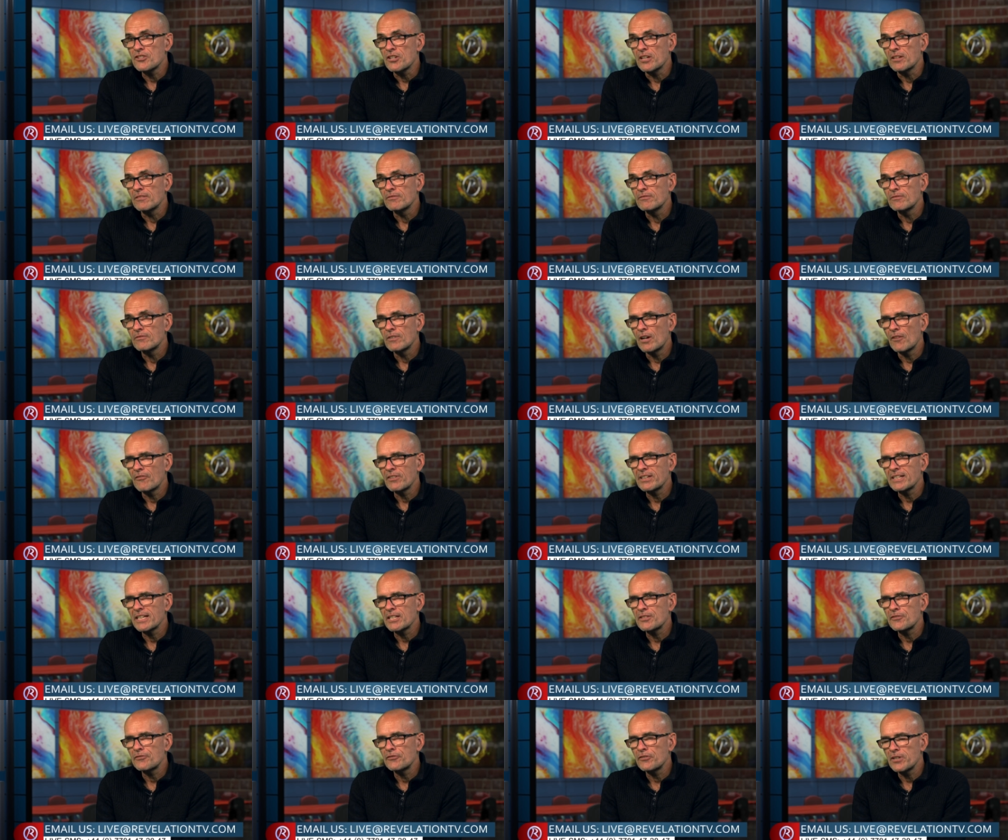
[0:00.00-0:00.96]
I think
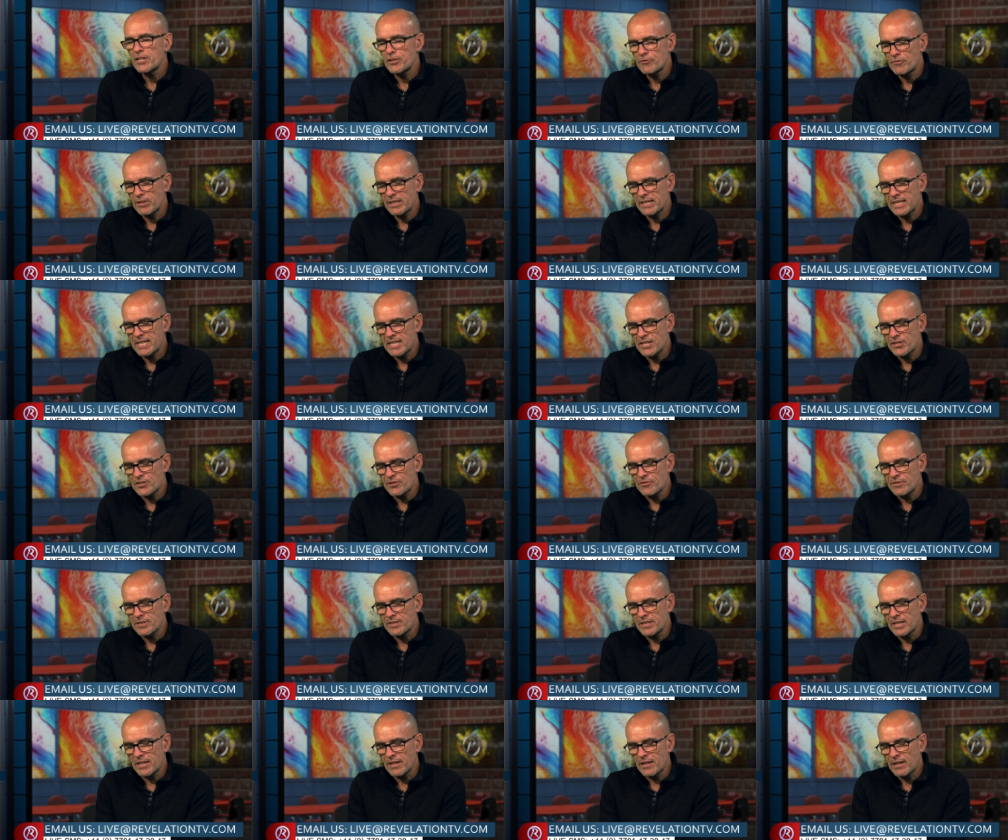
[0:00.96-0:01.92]
it's Friedrich Nietzsche,
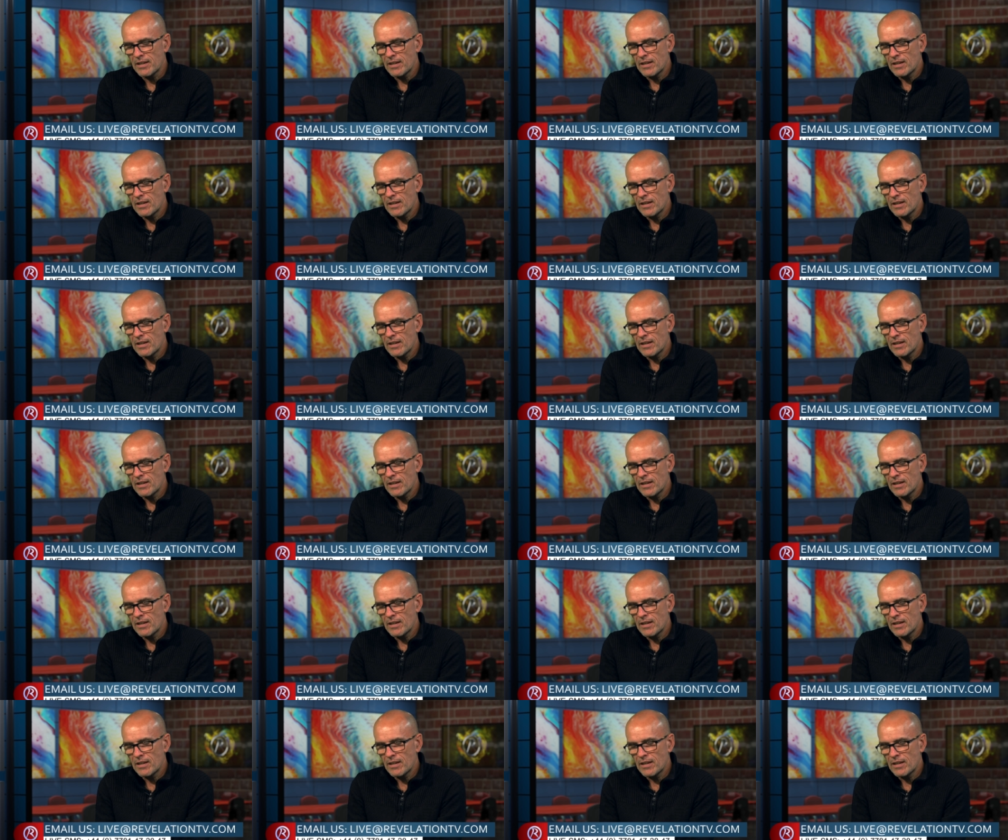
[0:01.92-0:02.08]
isn't it?